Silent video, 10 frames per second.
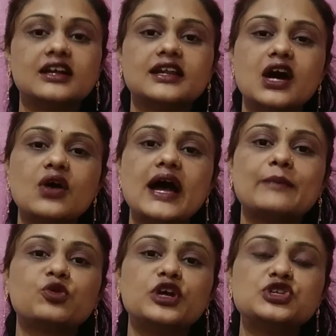Now I
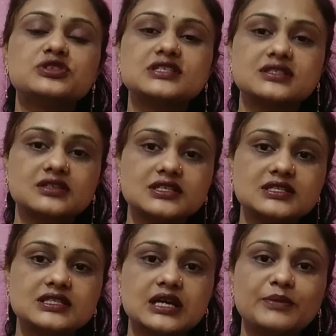am going to
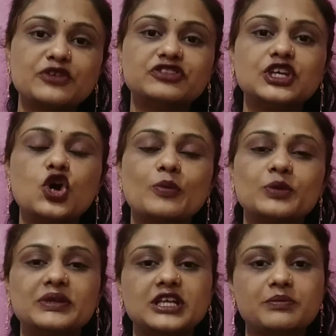discuss some of the
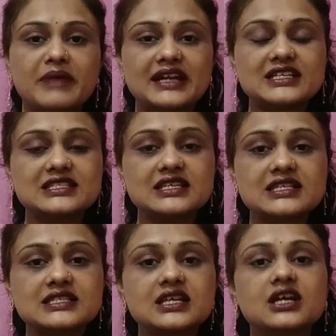homeopathic
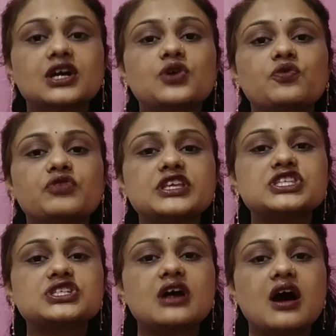medicines
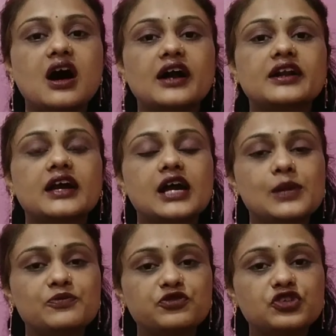which are
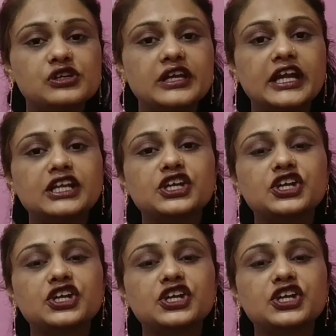helpful in